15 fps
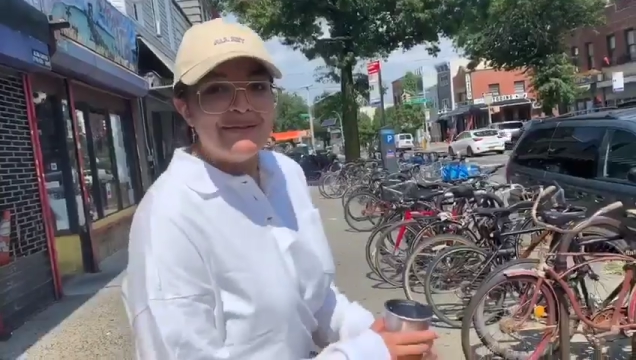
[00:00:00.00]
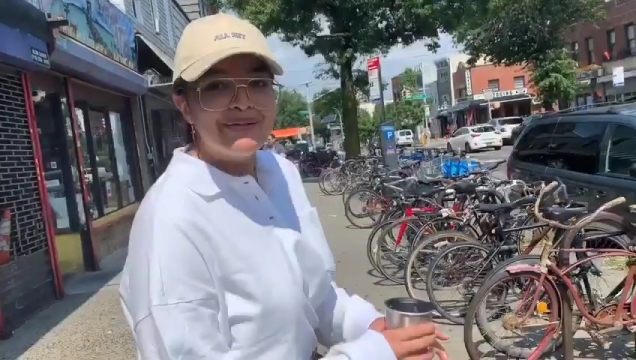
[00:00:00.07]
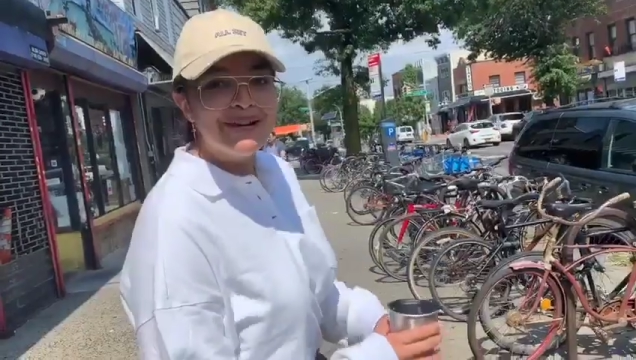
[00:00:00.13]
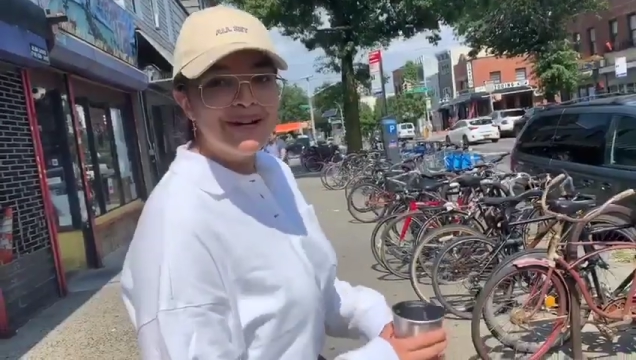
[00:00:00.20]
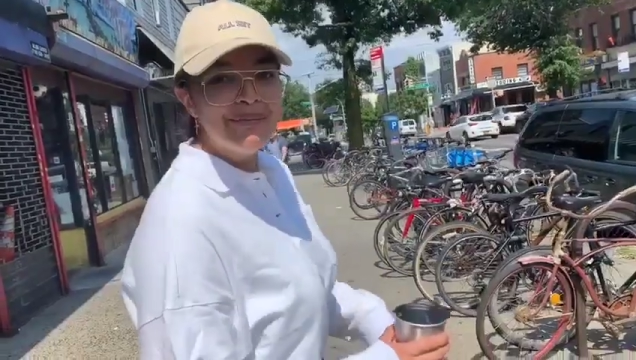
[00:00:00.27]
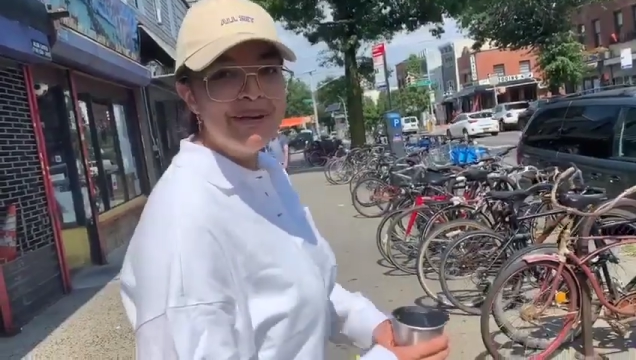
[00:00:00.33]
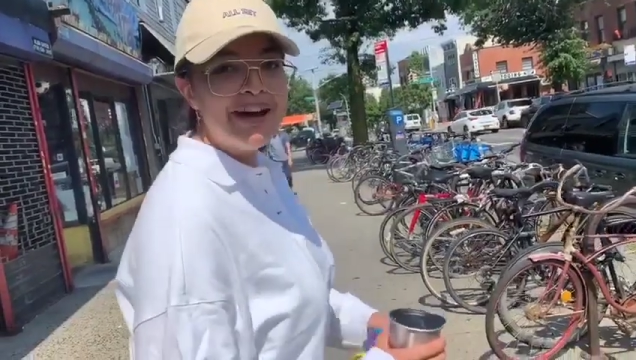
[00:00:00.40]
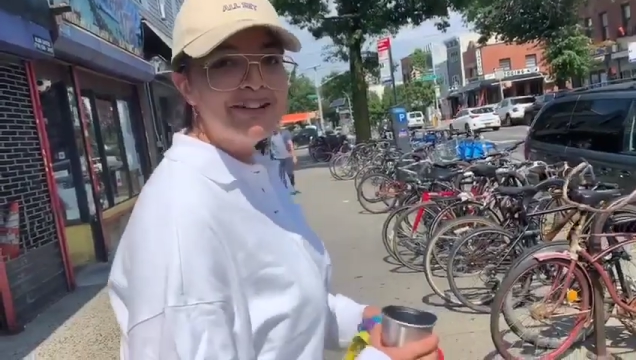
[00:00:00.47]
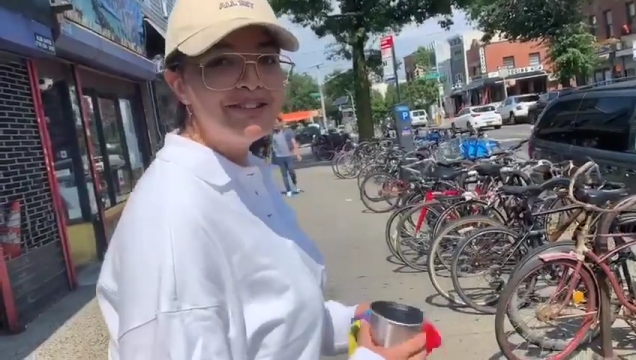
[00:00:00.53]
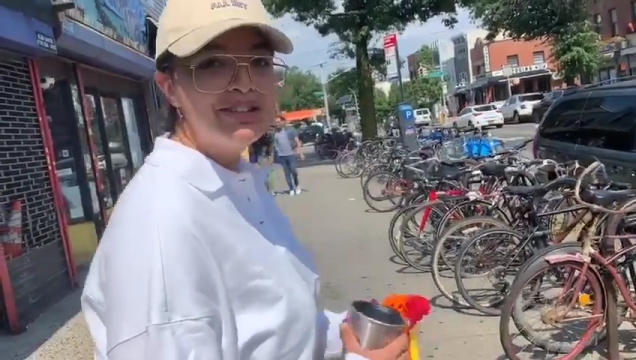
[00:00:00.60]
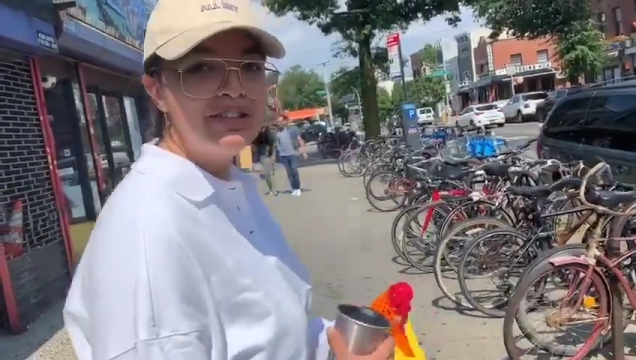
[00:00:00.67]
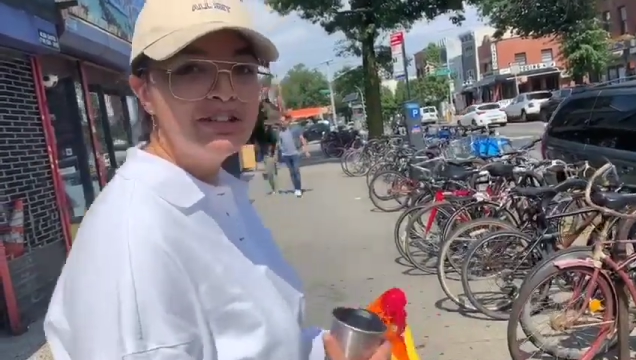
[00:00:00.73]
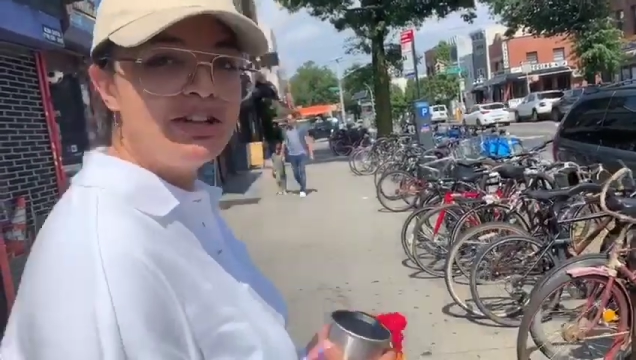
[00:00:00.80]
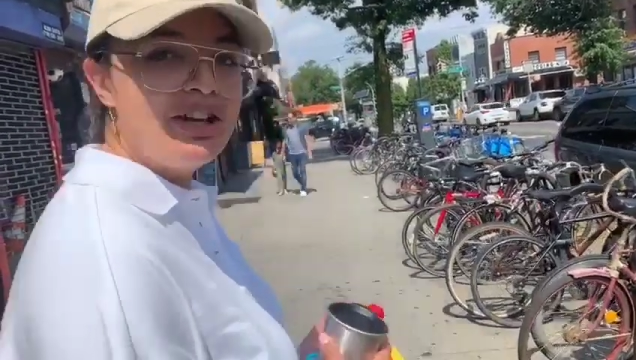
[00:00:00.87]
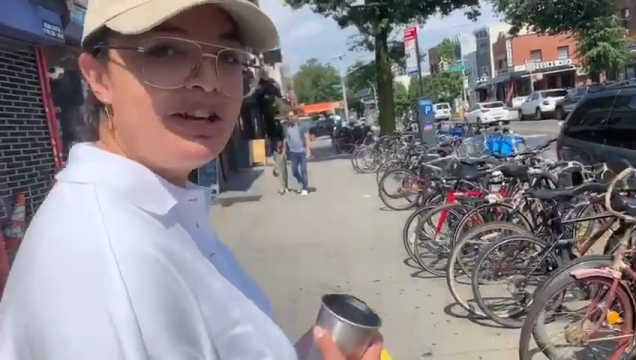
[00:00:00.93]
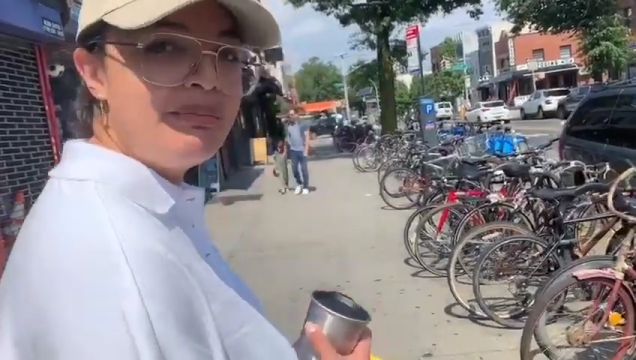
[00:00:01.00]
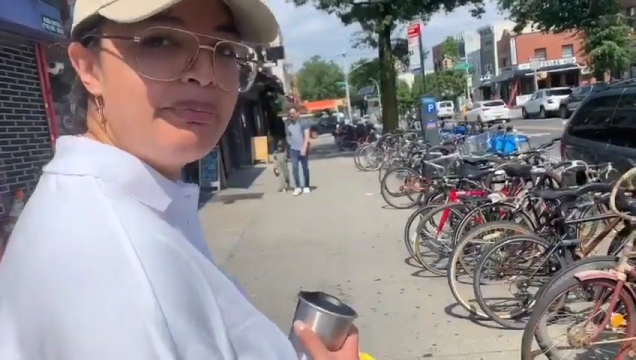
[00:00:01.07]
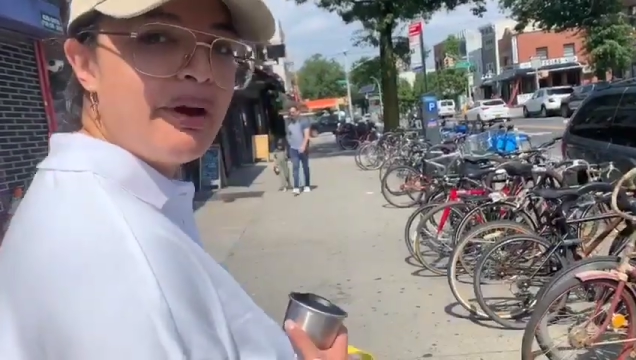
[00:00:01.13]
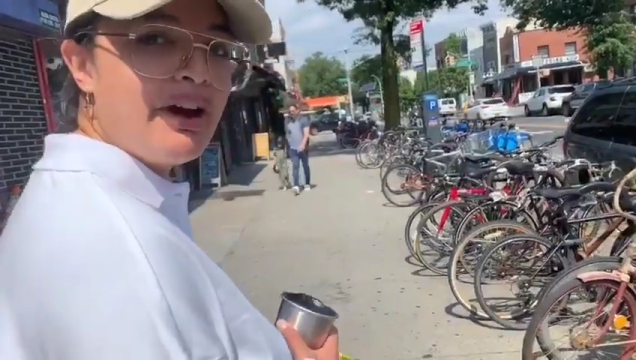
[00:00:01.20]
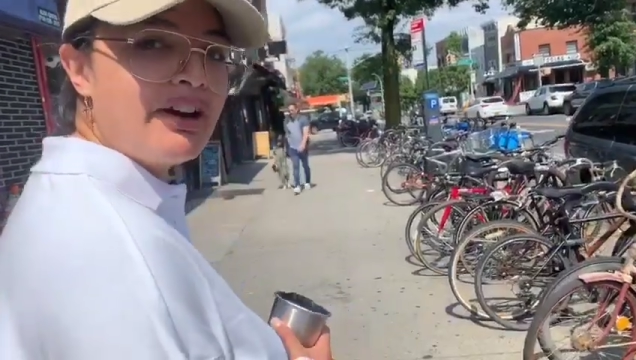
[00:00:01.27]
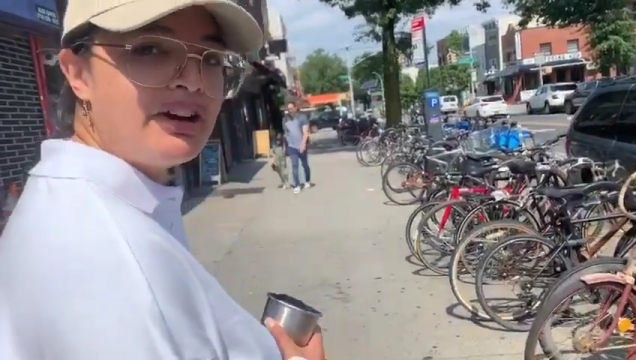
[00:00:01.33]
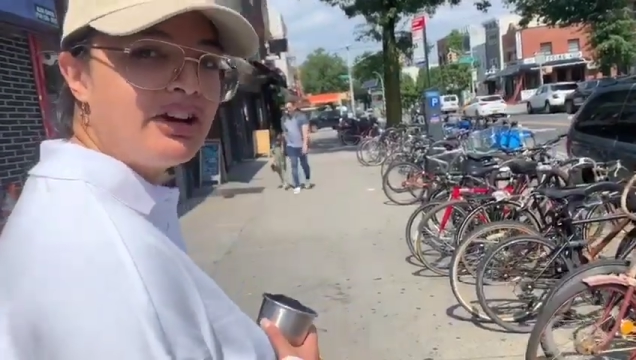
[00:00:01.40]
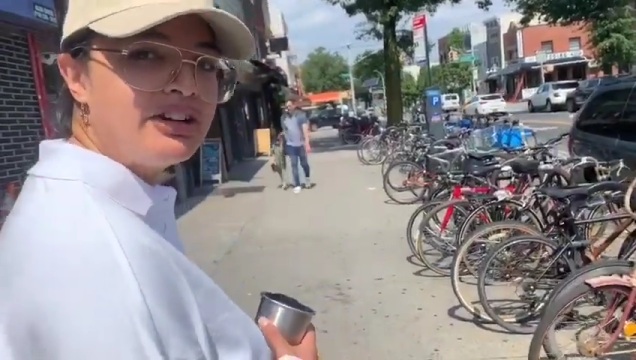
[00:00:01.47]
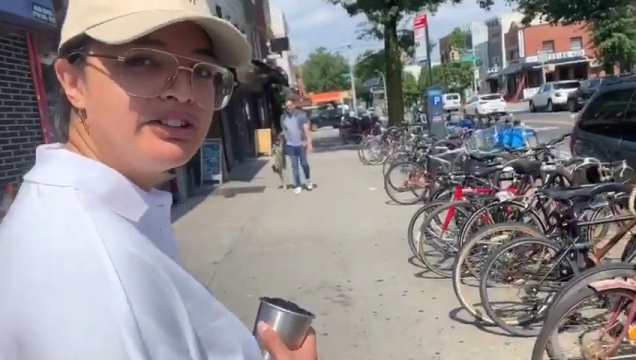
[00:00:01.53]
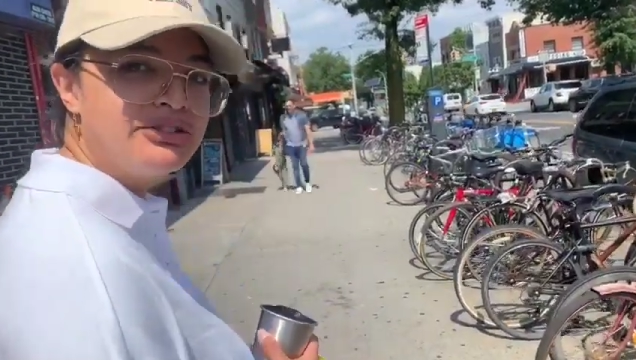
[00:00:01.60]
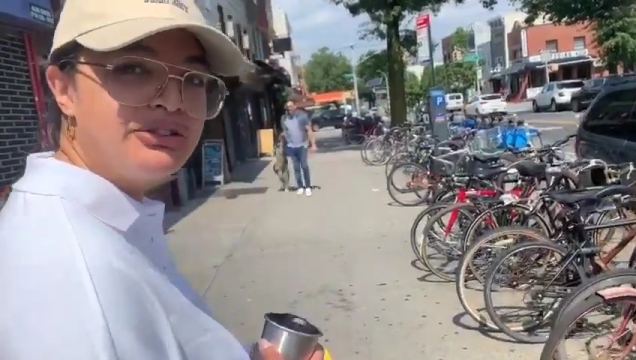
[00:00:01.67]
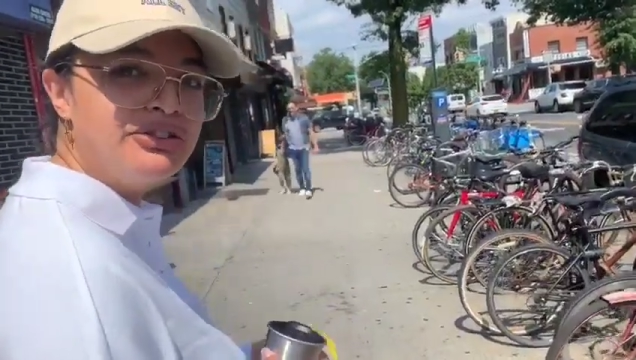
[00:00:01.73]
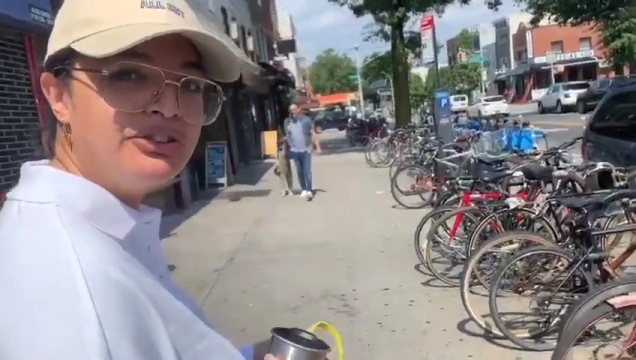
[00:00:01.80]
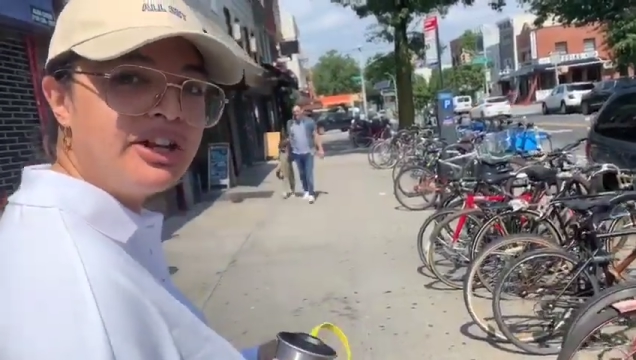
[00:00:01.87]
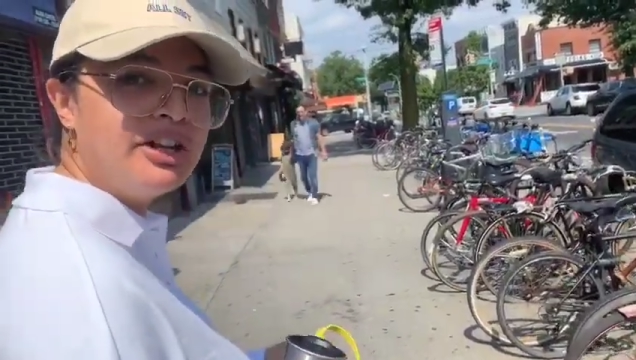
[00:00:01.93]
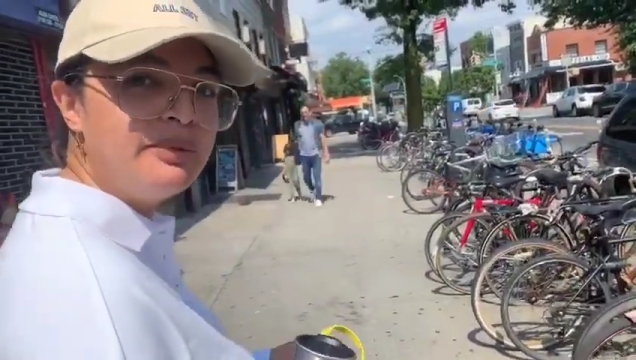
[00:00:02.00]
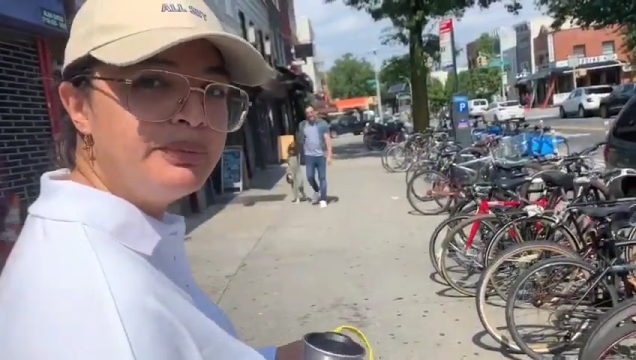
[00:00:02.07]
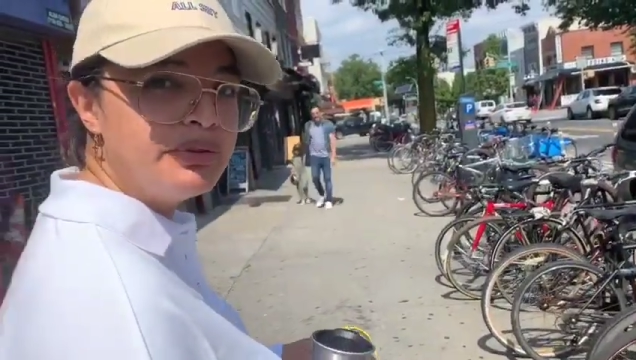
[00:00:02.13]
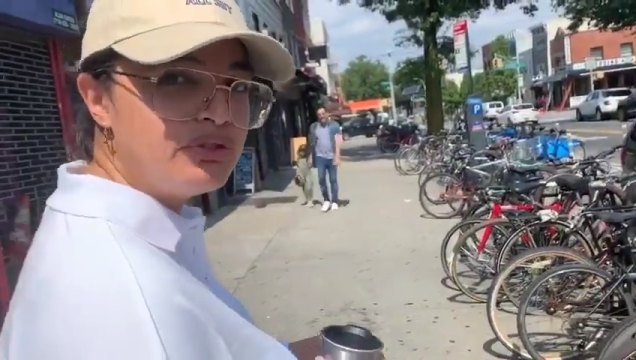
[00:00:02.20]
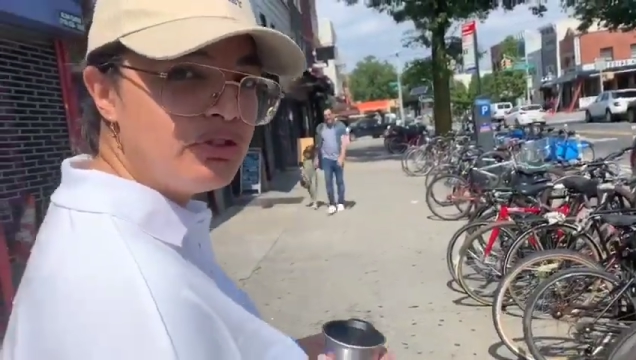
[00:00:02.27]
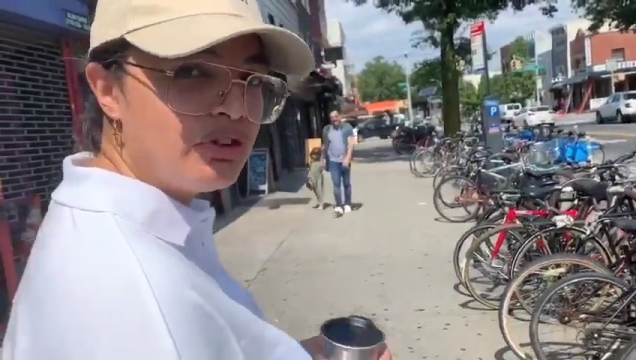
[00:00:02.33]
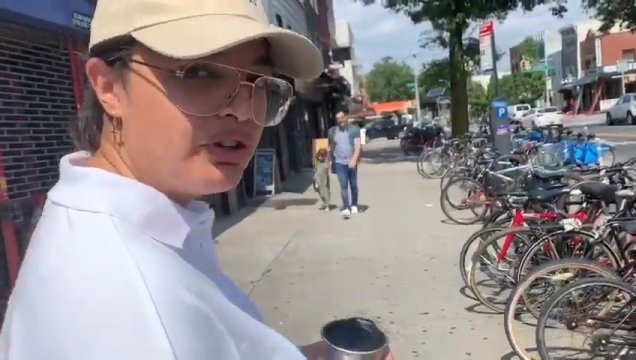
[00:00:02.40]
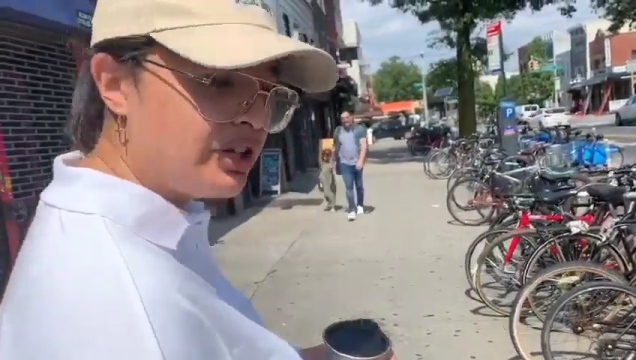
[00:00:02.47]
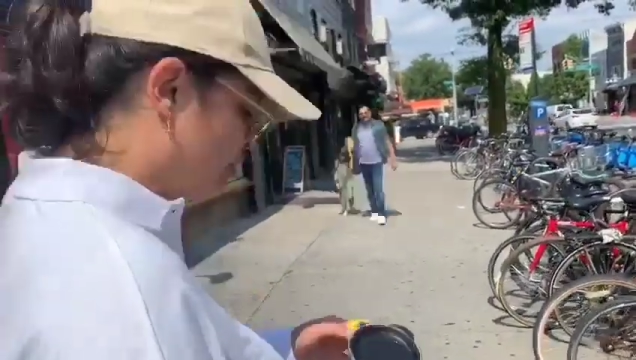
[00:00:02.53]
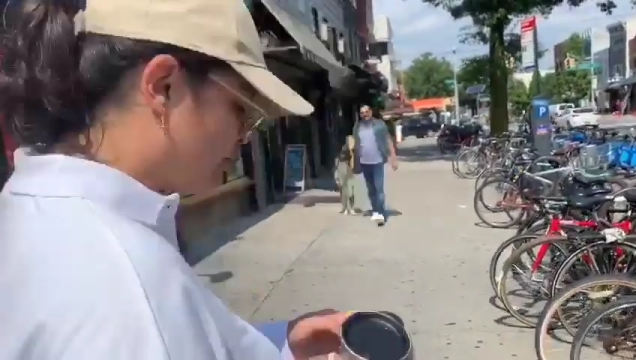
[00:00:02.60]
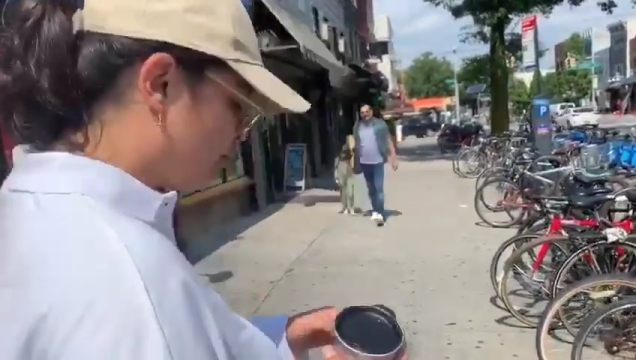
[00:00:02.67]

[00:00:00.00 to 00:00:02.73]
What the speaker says: We're about to embark on a sustainable journey